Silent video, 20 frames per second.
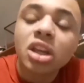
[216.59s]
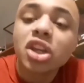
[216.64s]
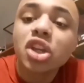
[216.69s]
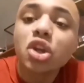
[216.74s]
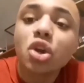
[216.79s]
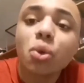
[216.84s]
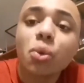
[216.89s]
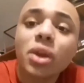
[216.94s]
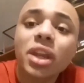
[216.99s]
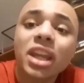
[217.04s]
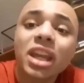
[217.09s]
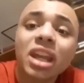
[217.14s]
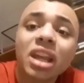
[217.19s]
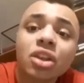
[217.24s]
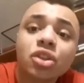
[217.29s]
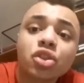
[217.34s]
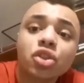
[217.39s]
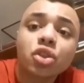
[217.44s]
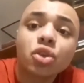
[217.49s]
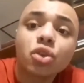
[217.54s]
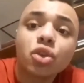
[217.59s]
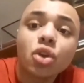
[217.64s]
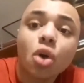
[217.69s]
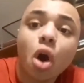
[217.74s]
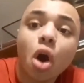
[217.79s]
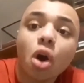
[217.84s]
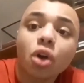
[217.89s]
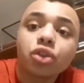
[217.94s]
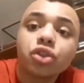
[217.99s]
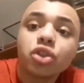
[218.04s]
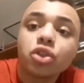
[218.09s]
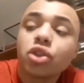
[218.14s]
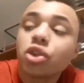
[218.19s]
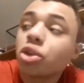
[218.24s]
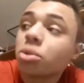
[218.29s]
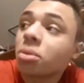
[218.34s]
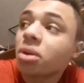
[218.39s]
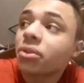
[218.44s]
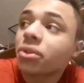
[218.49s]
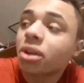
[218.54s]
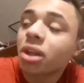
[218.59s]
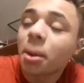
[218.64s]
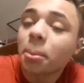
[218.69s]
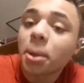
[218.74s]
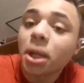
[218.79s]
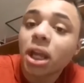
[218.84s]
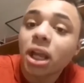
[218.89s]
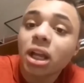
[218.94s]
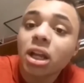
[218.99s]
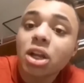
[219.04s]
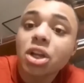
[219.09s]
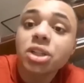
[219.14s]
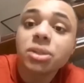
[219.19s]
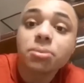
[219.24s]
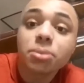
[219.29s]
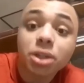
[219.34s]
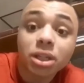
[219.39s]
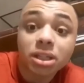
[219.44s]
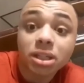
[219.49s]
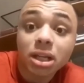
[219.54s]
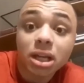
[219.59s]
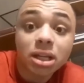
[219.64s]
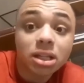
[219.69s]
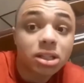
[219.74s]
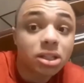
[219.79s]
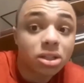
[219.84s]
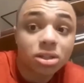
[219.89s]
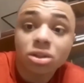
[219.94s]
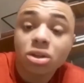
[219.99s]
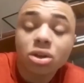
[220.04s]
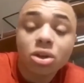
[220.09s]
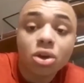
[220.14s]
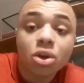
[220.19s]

You don't want to get too humid for leopard geckos, but it does